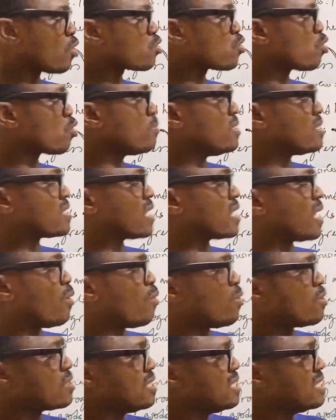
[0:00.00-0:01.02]

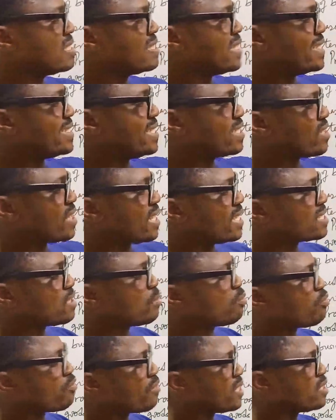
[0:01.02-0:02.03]
what? The net
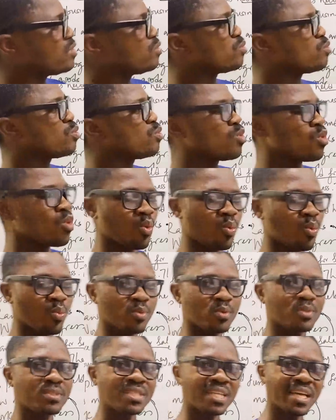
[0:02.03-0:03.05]
realizable value
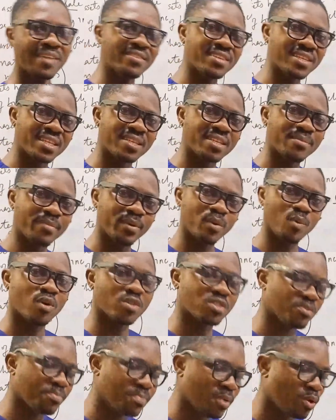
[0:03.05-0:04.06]
will definitely be
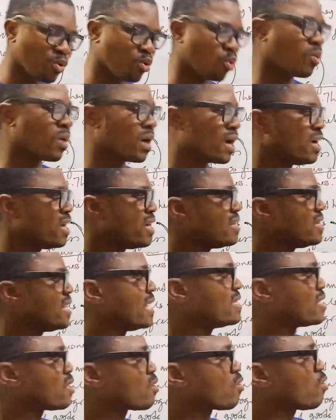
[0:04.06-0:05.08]
what? Be lower
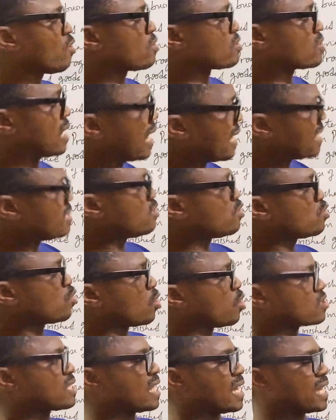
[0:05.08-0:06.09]
than the cost. And
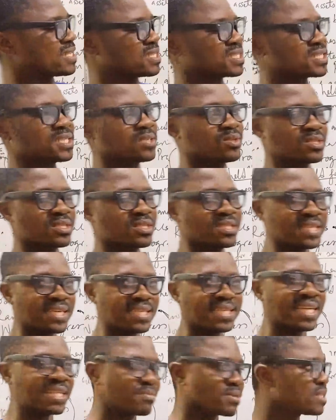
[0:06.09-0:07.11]
just as you
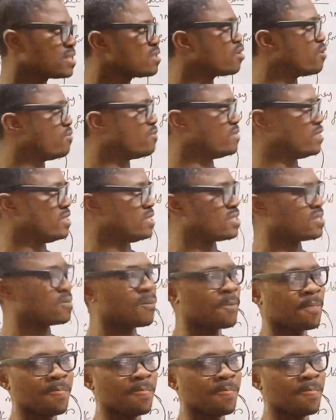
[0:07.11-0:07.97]
said at the beginning of this,